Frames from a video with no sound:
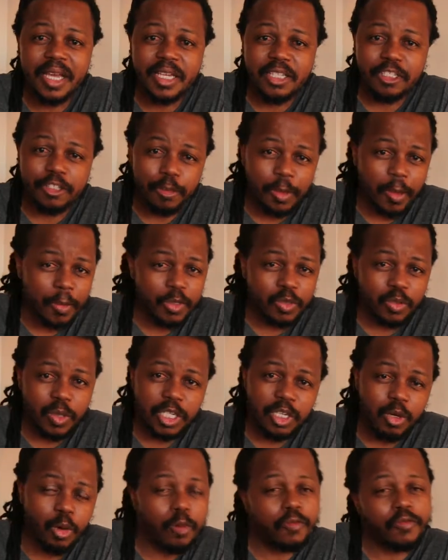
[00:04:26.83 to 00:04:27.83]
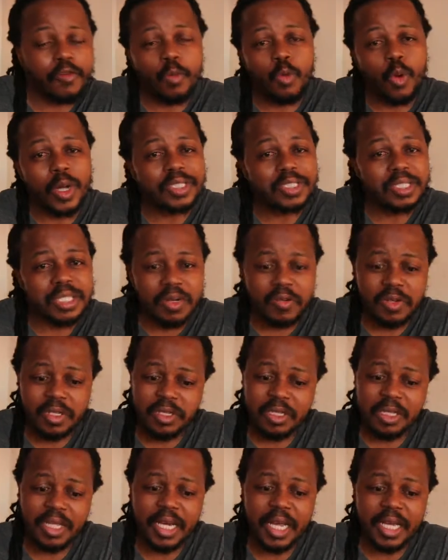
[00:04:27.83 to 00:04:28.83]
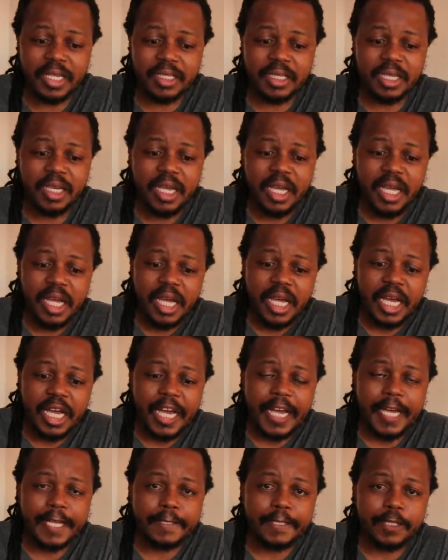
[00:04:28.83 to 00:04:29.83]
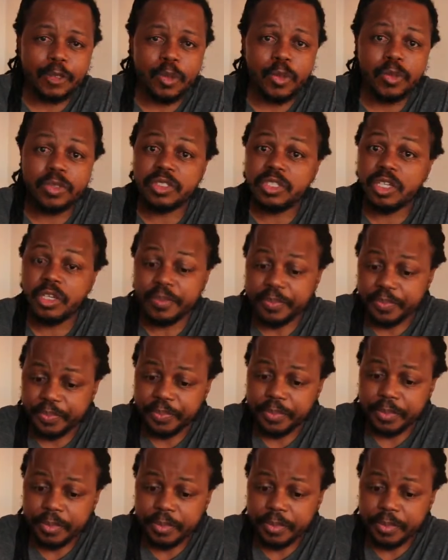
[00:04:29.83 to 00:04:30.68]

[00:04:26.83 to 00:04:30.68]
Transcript: so people switching off from one series to the next, and also